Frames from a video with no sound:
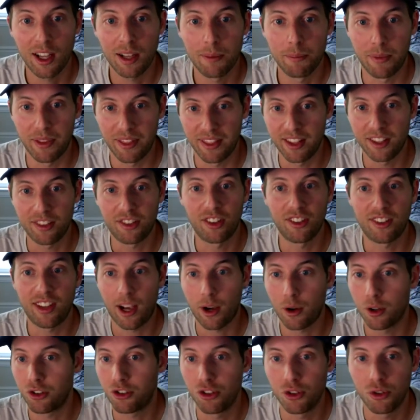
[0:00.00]
but this is
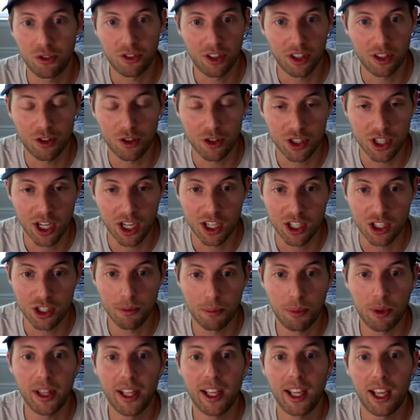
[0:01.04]
how it's used
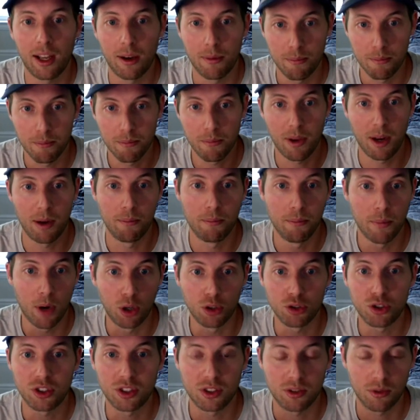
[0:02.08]
interchangeably in, in
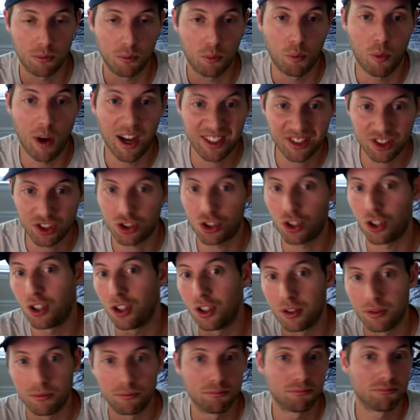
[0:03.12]
most
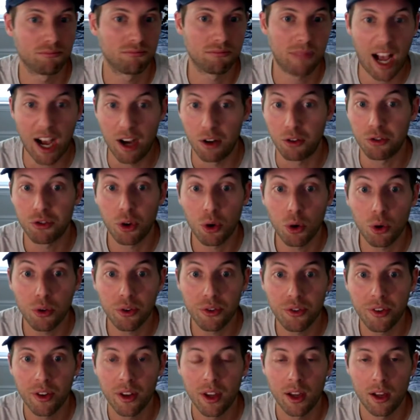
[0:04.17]
Western
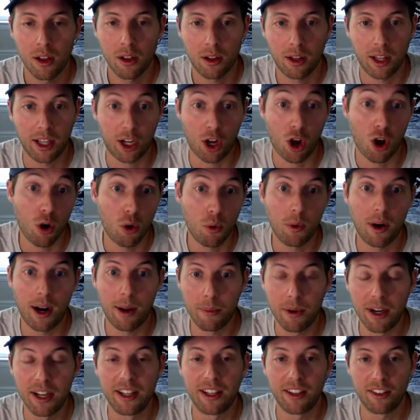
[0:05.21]
households. Like, oh, when I'm
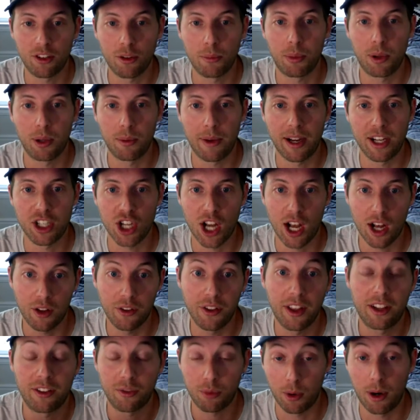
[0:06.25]
going to discipline my child,
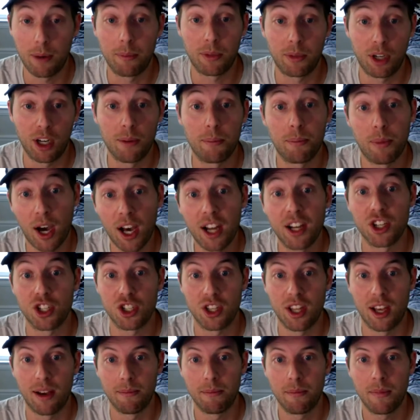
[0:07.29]
that's when I'm going to punish
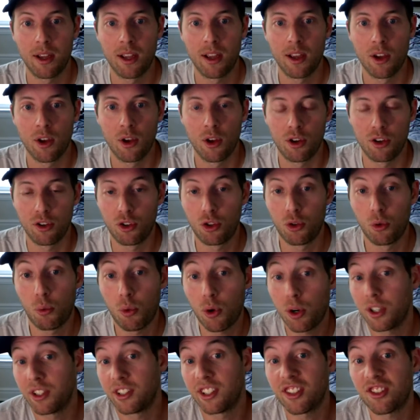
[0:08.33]
them. The
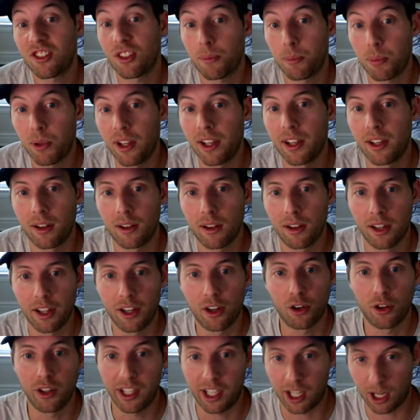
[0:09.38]
word discipline
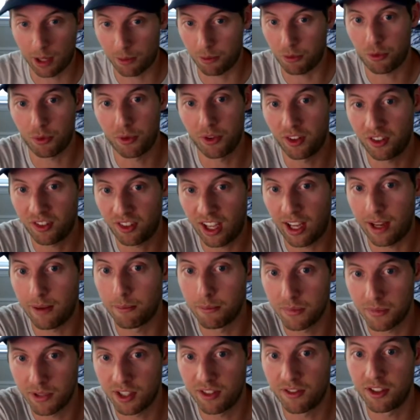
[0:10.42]
literally comes from the
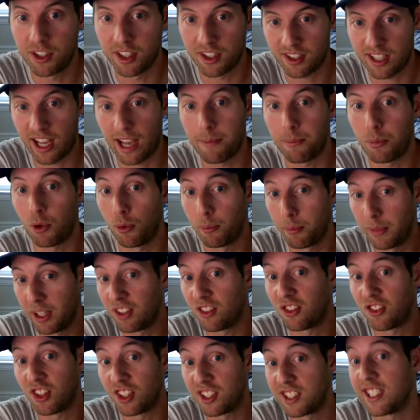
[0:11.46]
same disciple,
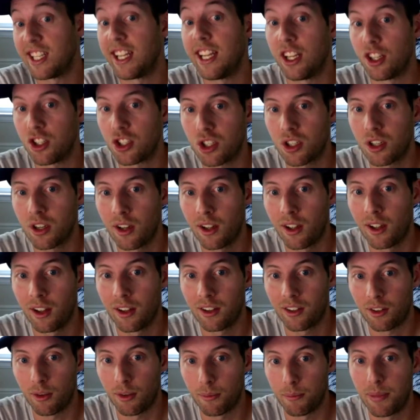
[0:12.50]
means to teach,
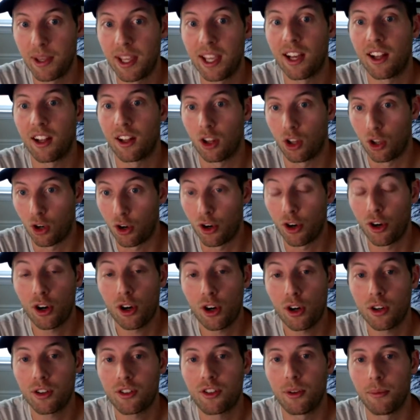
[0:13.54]
to be a
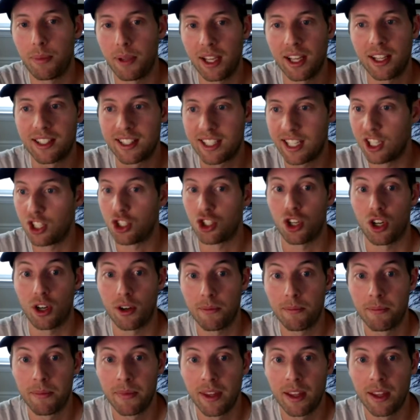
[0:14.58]
learner, to be a teacher.